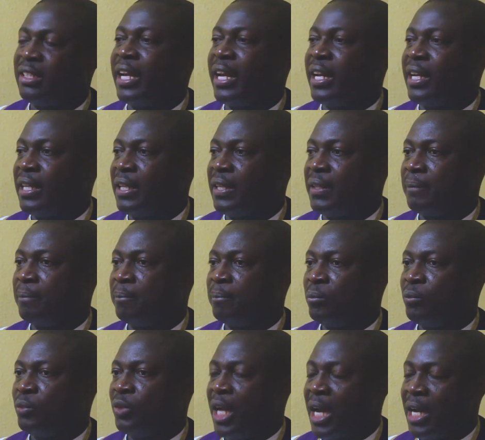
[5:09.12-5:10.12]
journey.
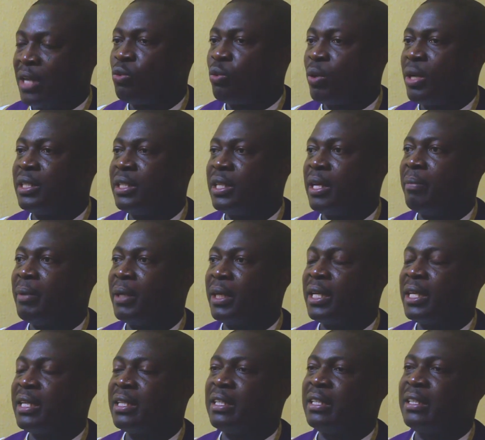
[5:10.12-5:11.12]
Okay. Ash Wednesday
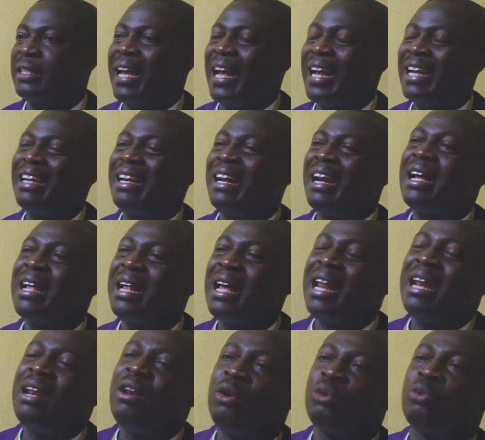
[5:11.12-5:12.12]
begins it. And there are
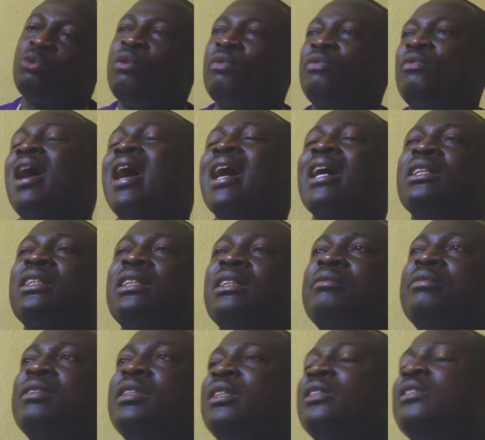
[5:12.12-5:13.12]
a lot of
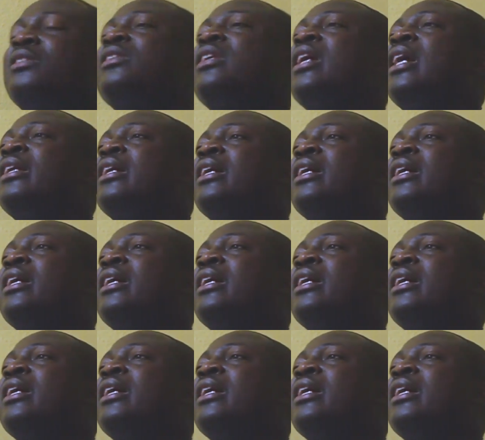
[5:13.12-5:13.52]
activities that